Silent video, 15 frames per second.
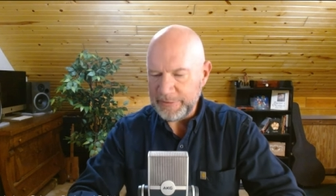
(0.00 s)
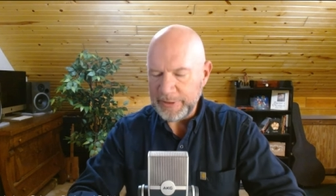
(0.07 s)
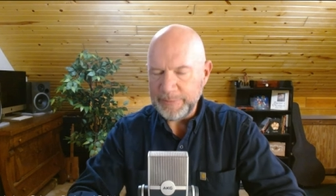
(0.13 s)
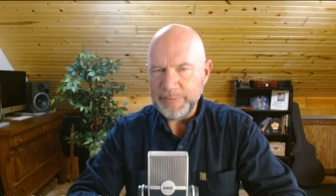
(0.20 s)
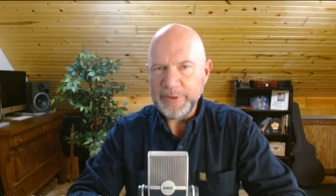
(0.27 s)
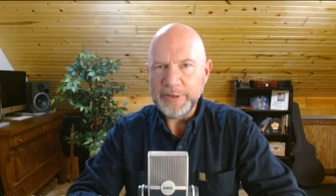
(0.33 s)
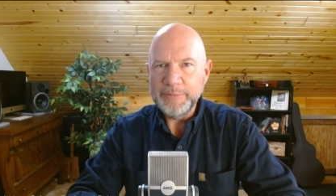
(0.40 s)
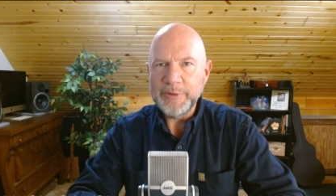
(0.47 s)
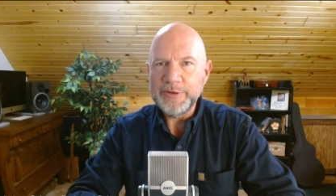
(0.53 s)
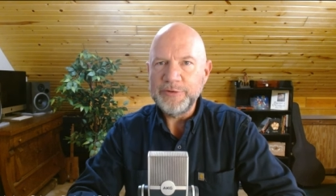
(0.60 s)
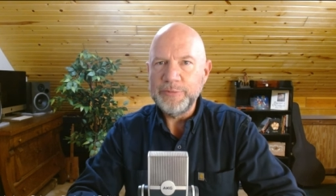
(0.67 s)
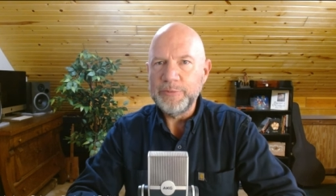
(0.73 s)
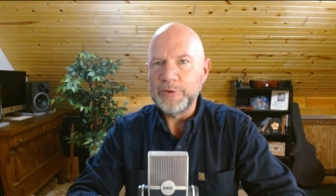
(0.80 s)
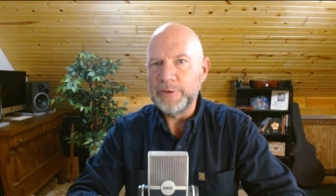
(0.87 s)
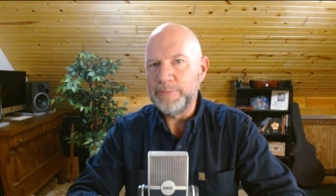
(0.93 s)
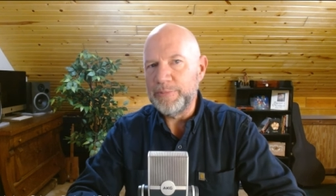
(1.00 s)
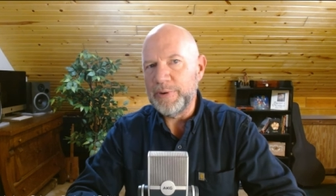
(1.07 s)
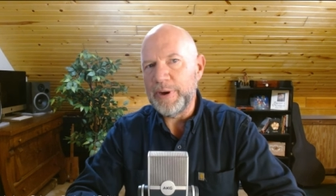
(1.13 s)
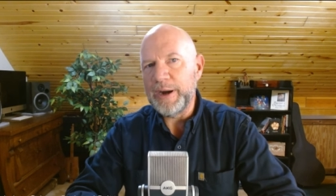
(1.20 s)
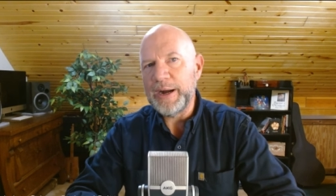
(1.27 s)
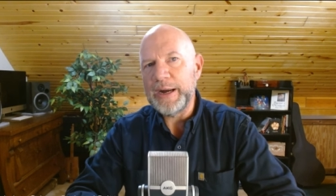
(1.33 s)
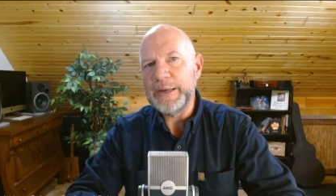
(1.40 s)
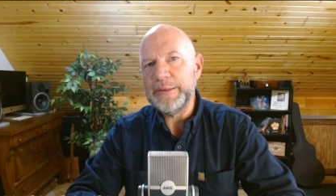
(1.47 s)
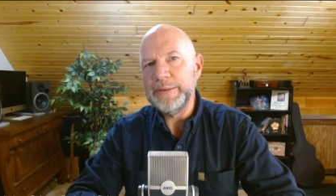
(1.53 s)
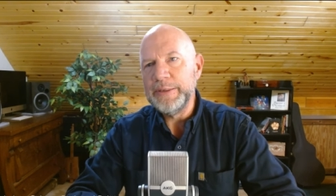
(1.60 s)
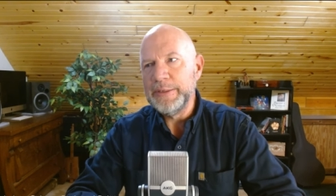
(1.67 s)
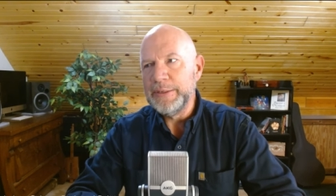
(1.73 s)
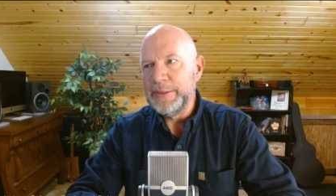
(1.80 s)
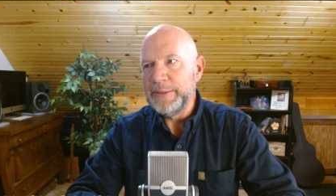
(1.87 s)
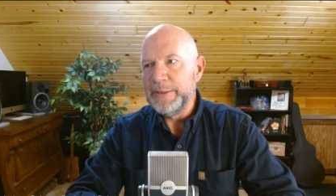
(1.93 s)
something much more broad
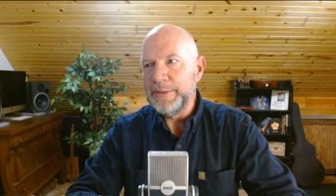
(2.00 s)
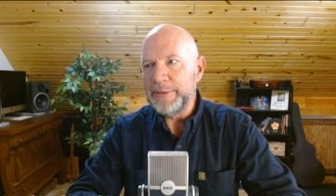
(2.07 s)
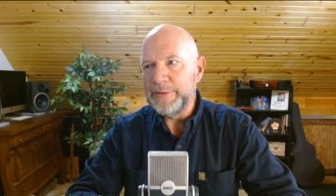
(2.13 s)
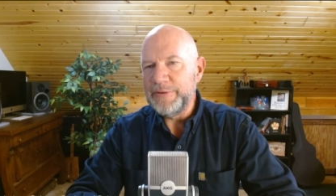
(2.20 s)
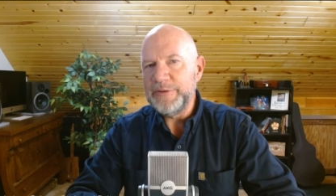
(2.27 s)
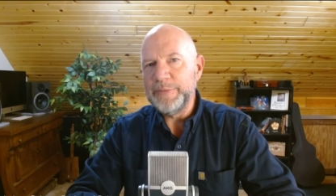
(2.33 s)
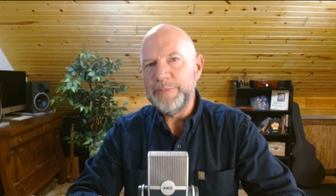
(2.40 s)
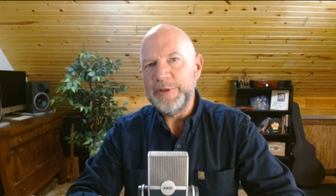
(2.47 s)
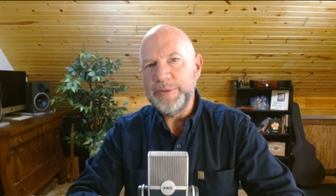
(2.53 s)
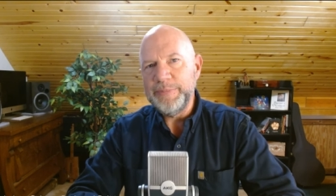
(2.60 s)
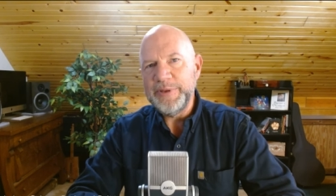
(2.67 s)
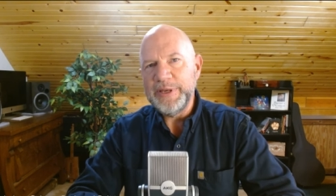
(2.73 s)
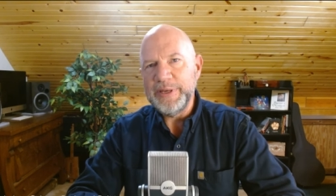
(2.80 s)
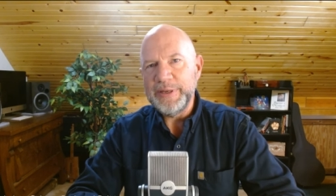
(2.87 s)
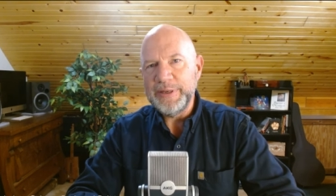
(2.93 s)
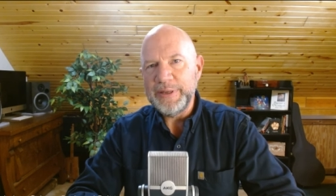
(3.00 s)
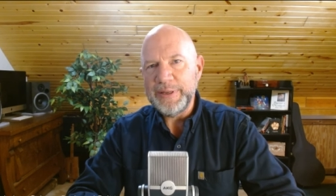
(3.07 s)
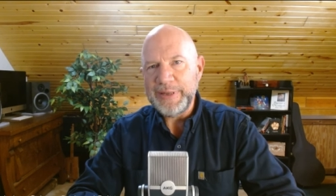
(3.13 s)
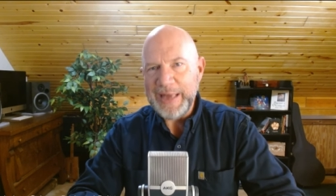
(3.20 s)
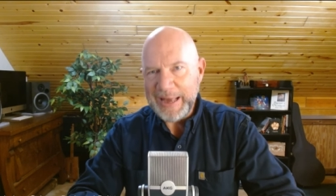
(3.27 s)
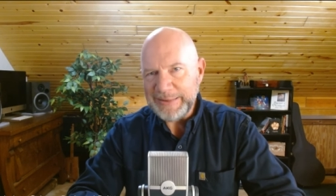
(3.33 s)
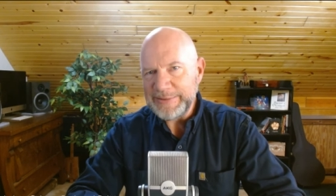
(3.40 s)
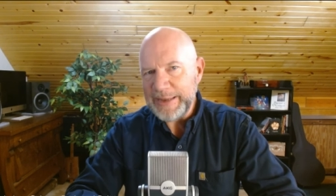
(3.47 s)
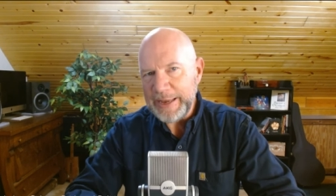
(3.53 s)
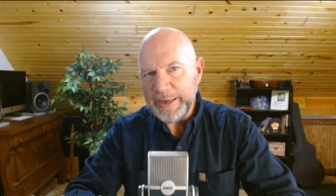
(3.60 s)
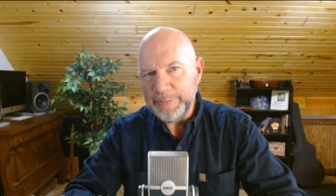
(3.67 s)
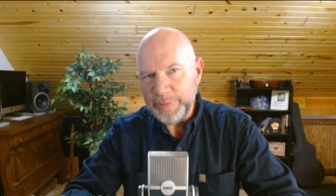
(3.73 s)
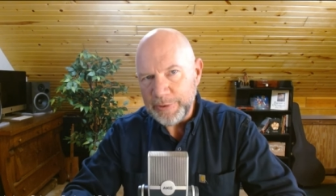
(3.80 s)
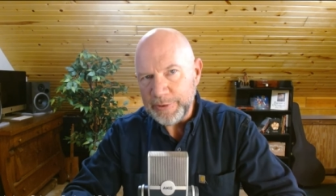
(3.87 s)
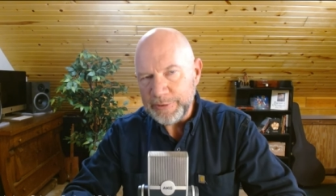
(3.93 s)
than simply being anti
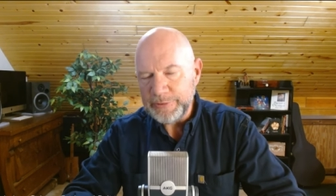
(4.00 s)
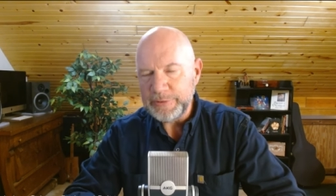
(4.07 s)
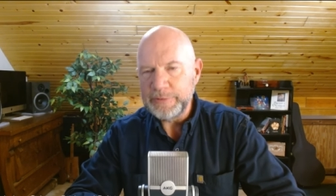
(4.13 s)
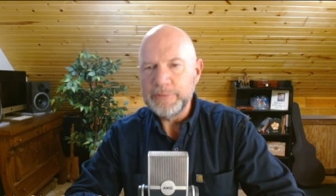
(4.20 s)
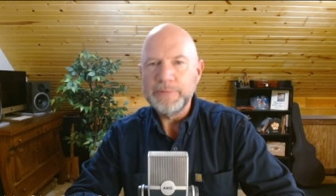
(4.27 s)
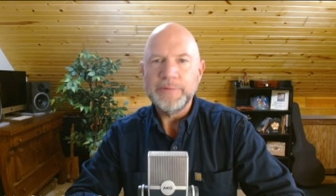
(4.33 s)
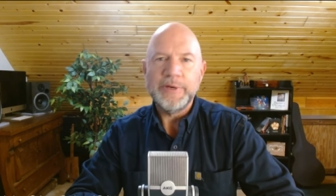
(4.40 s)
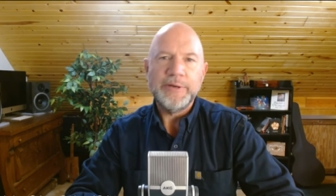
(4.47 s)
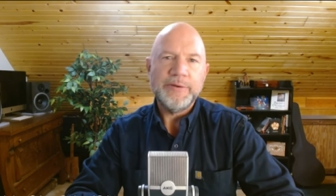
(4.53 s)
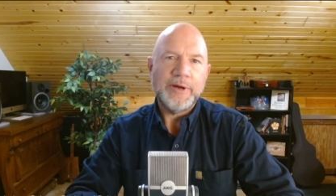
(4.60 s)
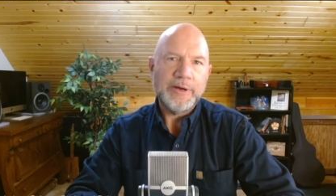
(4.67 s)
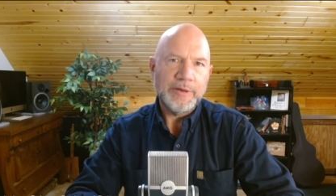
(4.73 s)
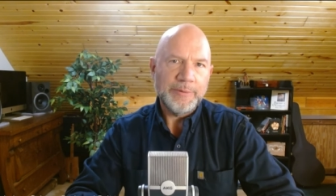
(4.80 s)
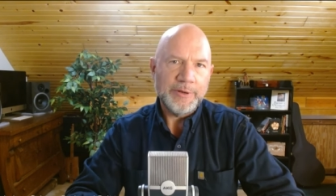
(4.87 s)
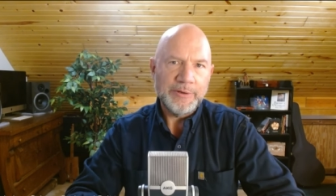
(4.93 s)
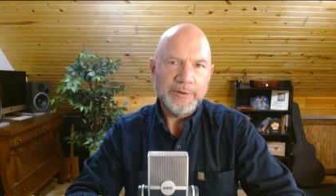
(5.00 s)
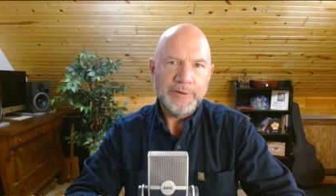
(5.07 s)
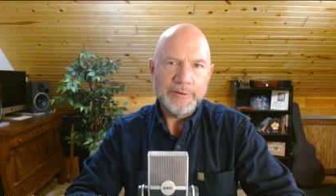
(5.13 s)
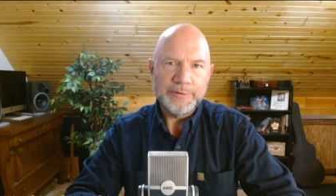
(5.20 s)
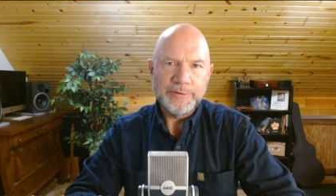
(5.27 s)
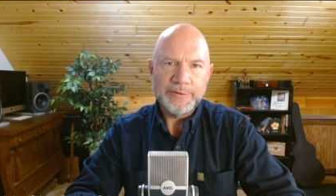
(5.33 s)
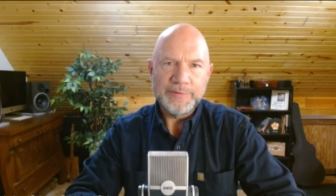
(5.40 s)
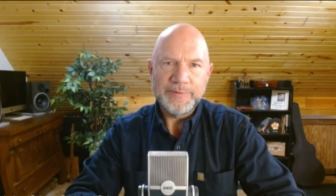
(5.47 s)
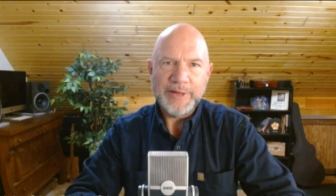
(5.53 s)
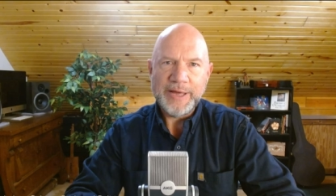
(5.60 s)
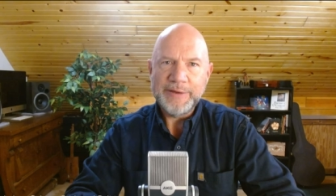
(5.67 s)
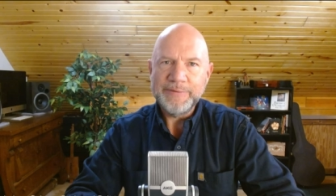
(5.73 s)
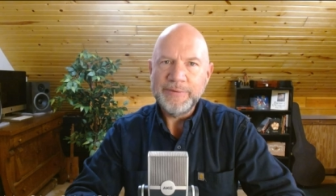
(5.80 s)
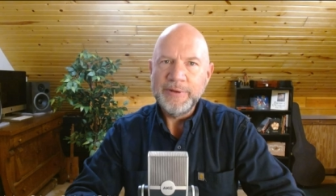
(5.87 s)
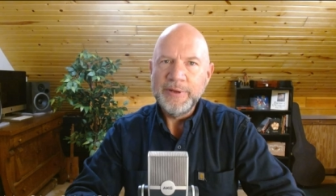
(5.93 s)
abortion when I talk about a culture of
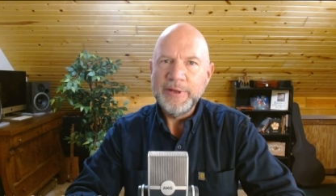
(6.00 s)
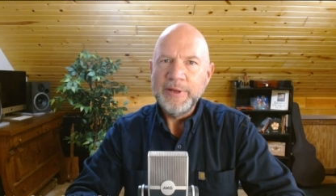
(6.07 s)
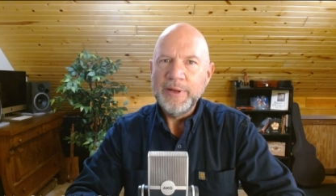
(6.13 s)
life.